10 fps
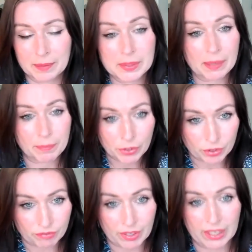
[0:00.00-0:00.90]
something you
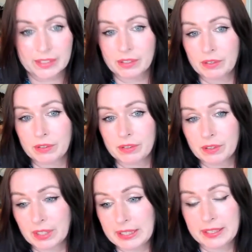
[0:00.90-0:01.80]
can write
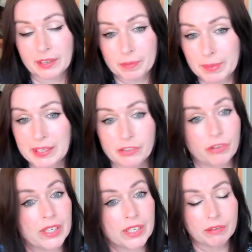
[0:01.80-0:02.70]
on. Clearly, that could be
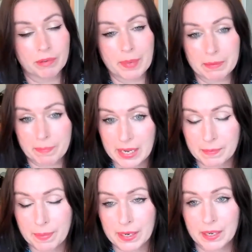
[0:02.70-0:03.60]
electronic or a pen and
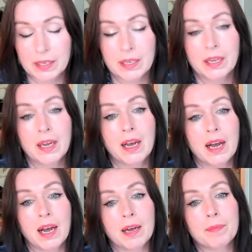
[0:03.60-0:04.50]
paper.
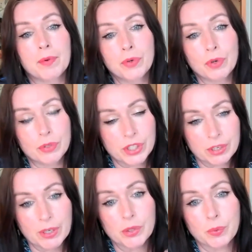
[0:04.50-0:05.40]
Not so
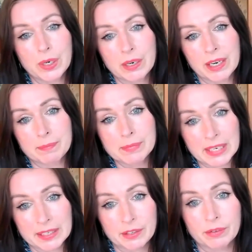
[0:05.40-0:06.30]
much when I'm
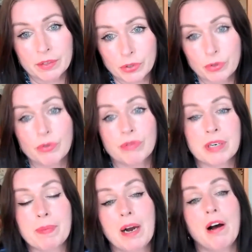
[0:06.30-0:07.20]
telling you the story,
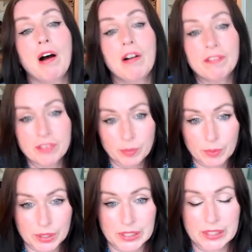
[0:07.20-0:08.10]
but
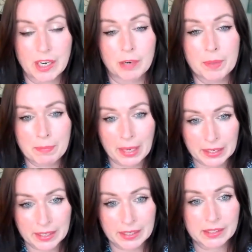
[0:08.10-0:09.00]
afterwards, I'll be
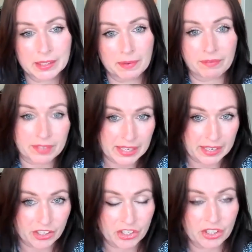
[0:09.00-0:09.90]
making some
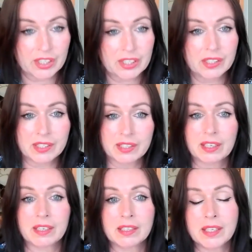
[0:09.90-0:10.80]
invitations
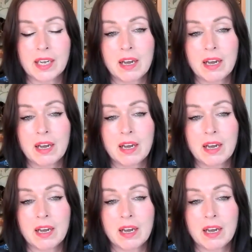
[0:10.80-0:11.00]
that